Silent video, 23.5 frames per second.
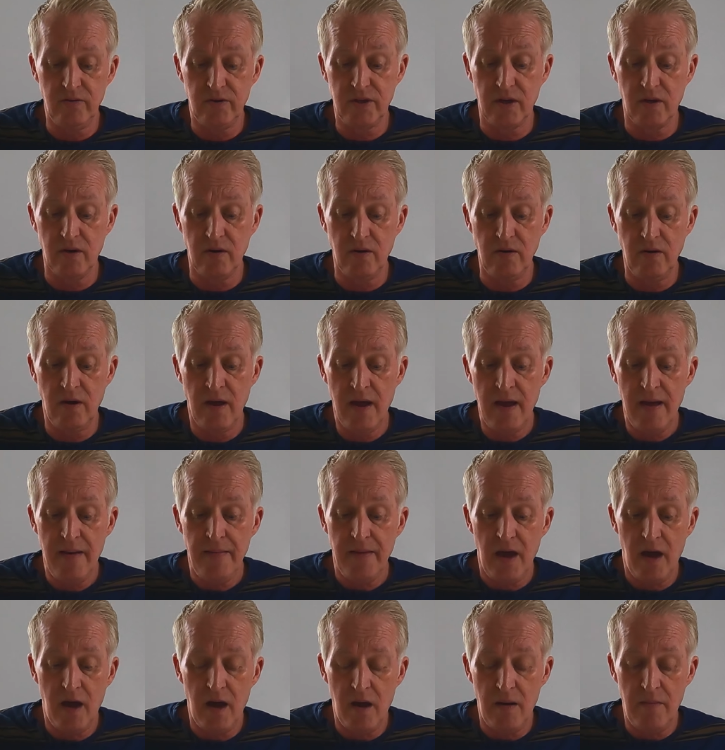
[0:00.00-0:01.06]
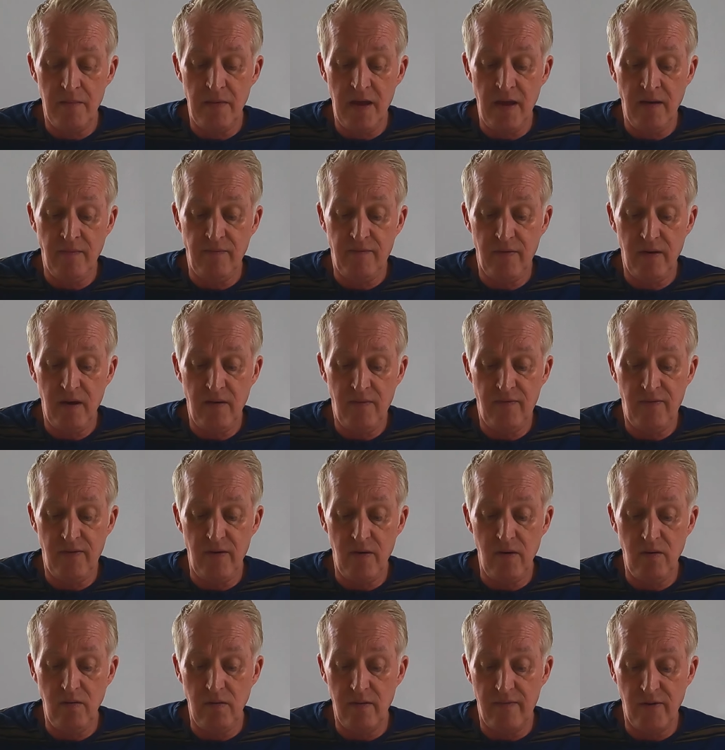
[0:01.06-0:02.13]
So um, if, if,
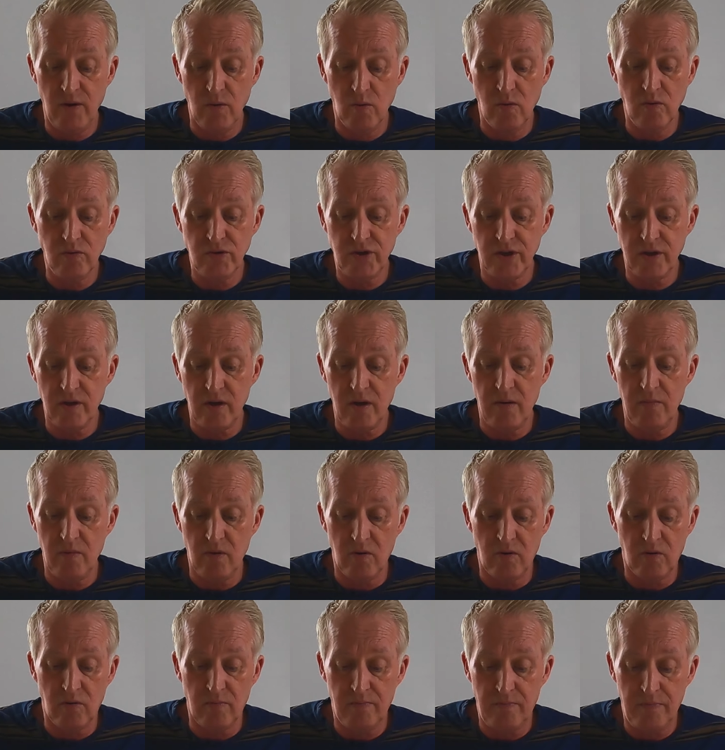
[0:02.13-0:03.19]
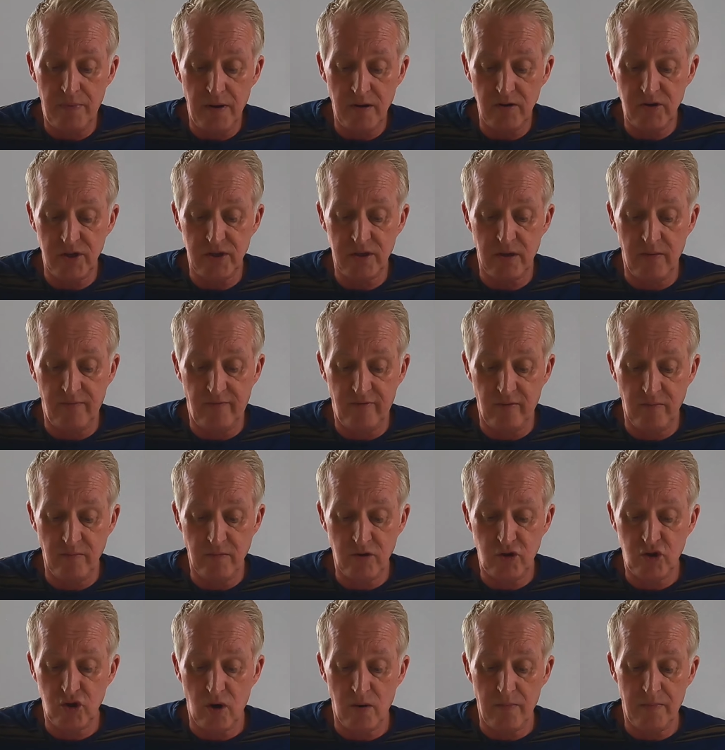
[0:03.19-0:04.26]
you, if you order them or purchase them from the
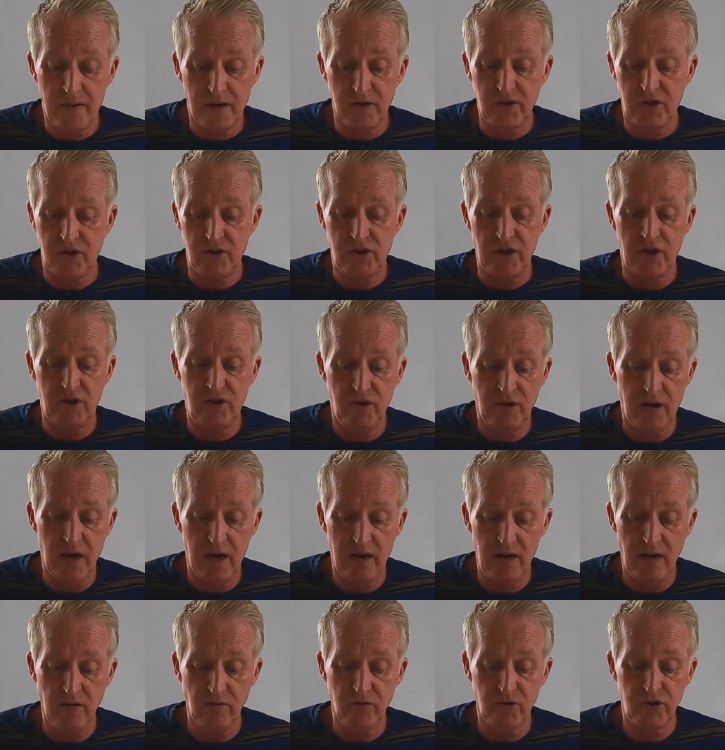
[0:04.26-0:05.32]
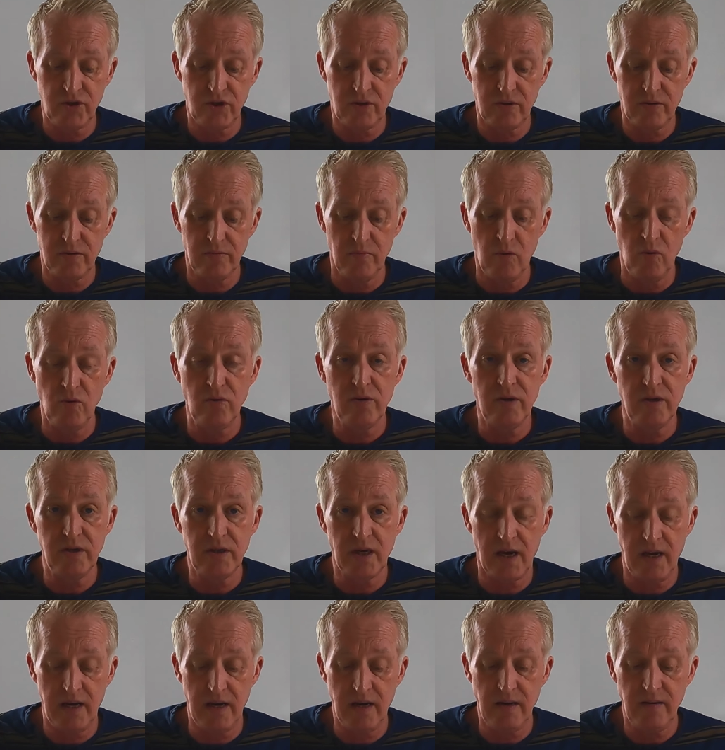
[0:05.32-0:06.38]
shop, I suggest you get a little small
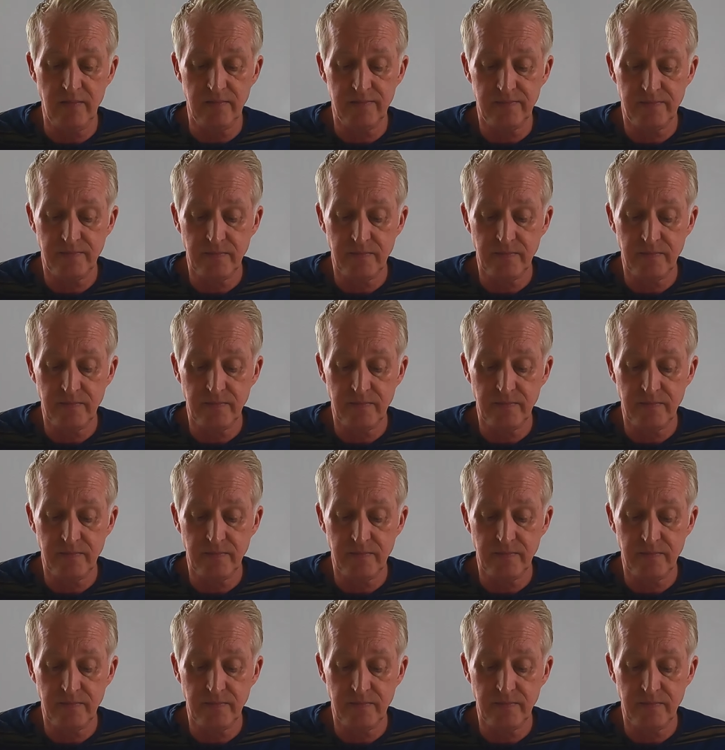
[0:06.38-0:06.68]
container.